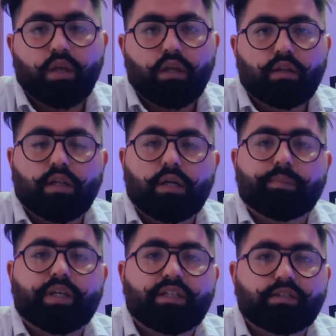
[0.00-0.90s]
There are
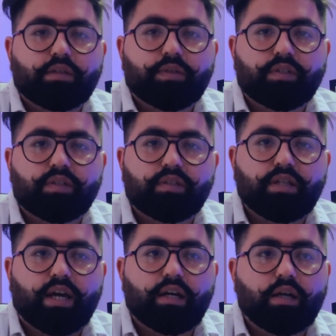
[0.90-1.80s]
many services
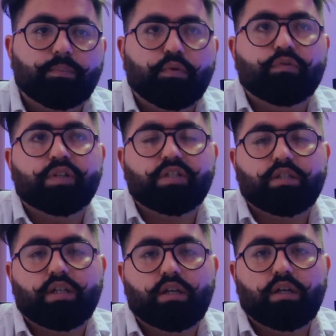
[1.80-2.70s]
that a
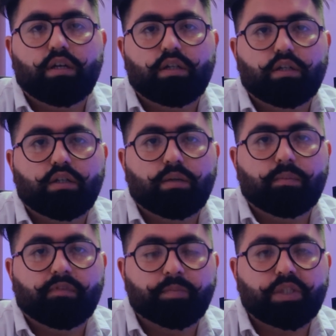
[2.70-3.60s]
professional
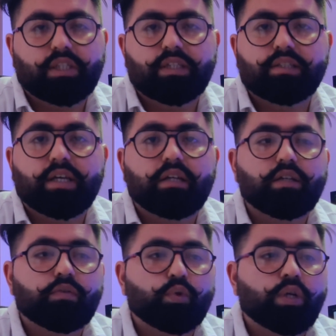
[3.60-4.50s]
website
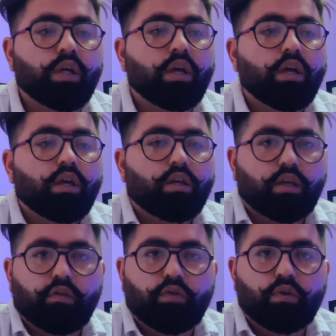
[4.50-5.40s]
designer would
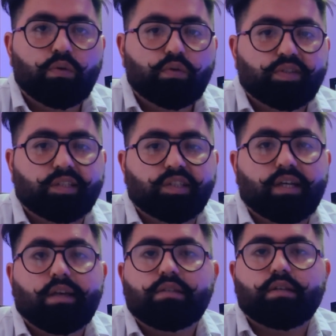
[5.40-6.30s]
give you, such
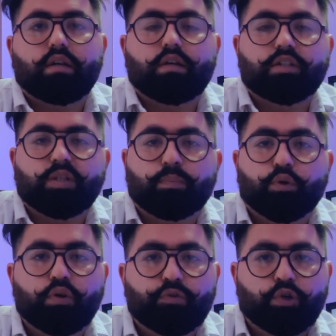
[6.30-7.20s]
as
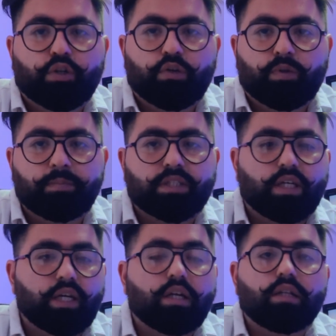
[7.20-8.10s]
support for your
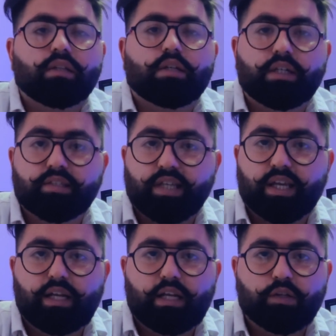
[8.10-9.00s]
website, the
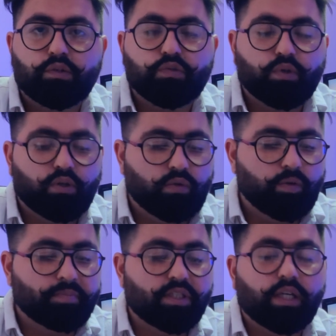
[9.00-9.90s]
design language for your
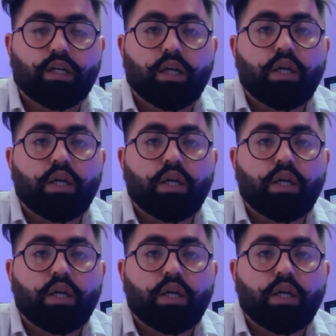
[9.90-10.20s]
website,